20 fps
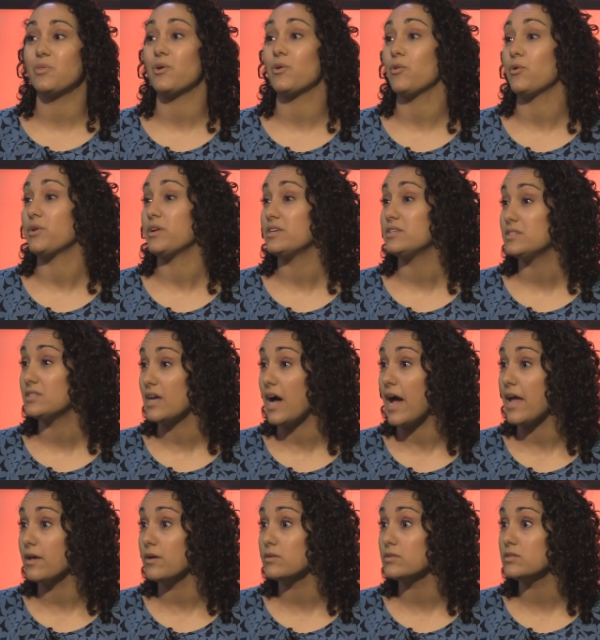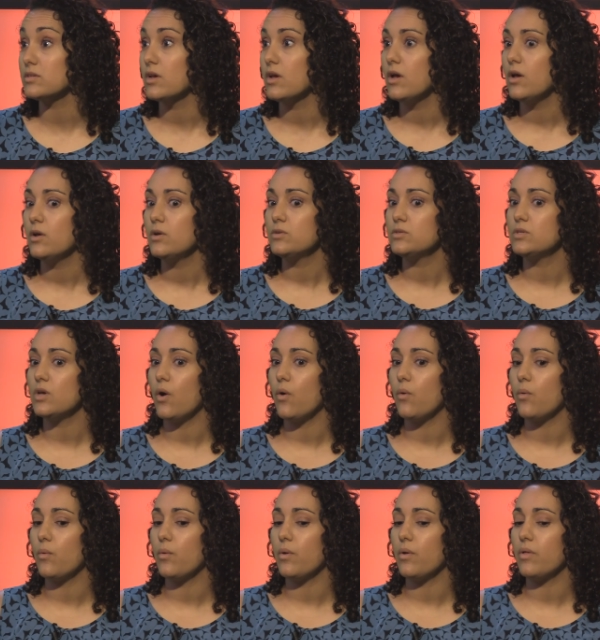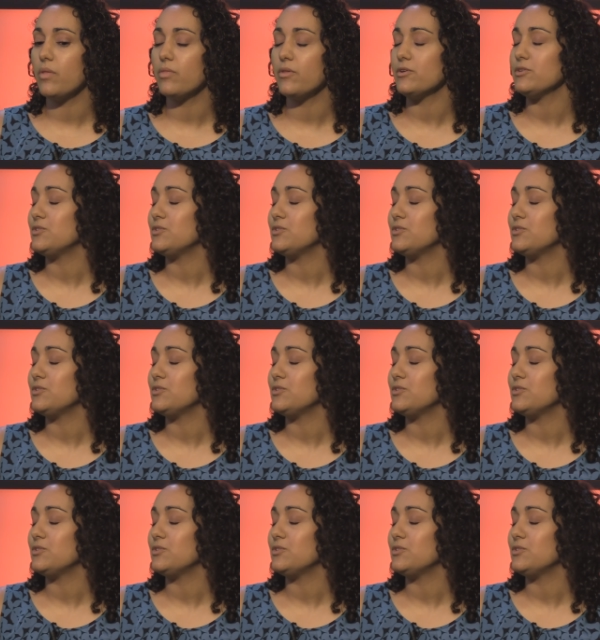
their learning styles. Mm -hmm. So mm-hmm.